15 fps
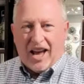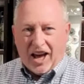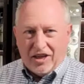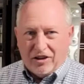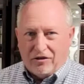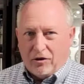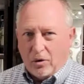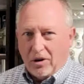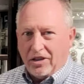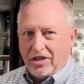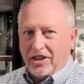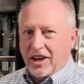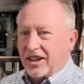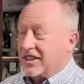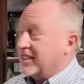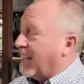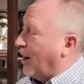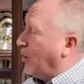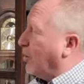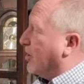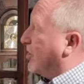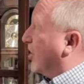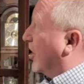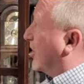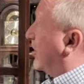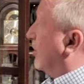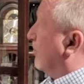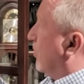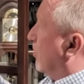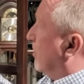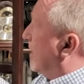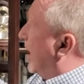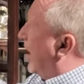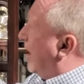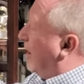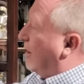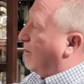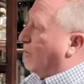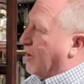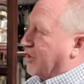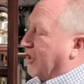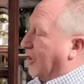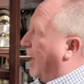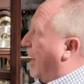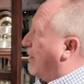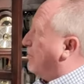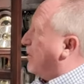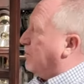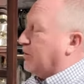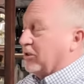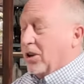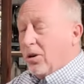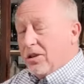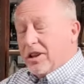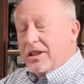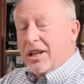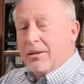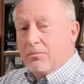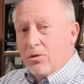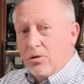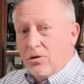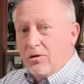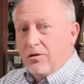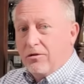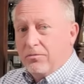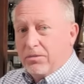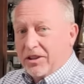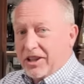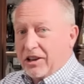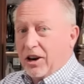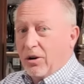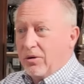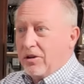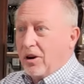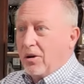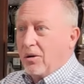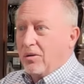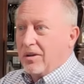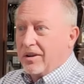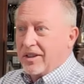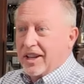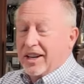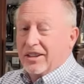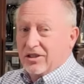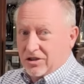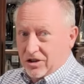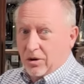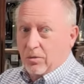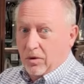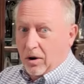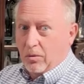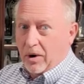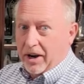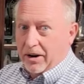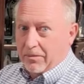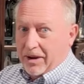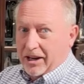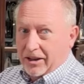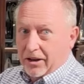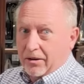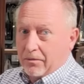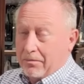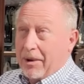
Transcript: And the fourth thing is how to adjust the moon dial, which a lot of people know that they move, but they don't know that it's a way to make it